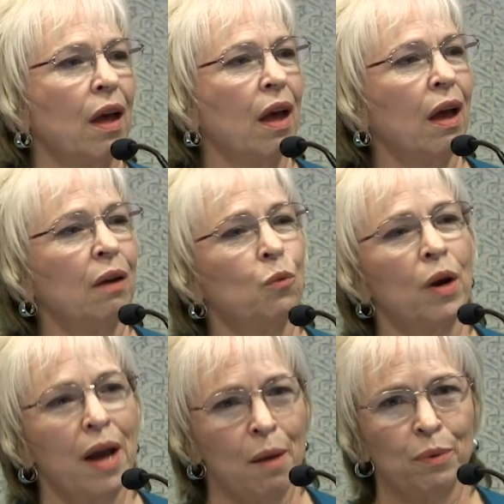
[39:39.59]
and what
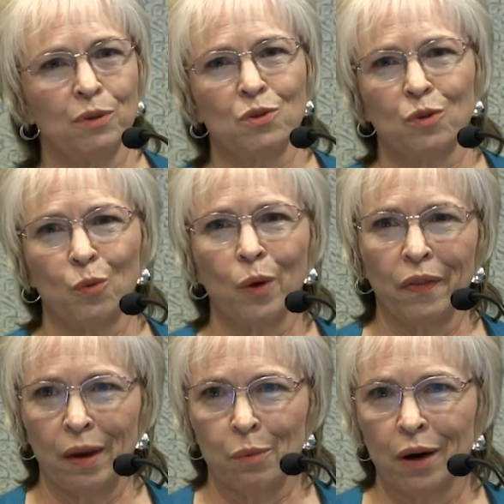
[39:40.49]
happens when
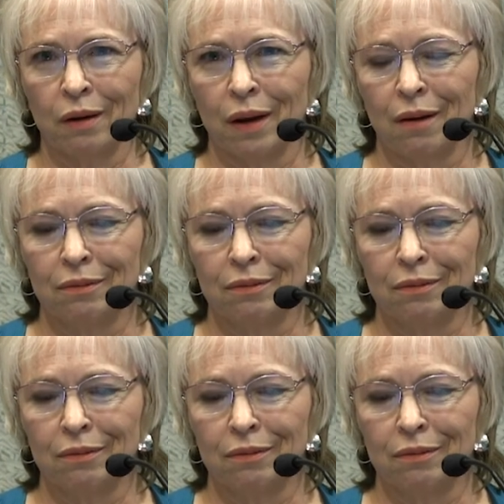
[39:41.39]
they break down.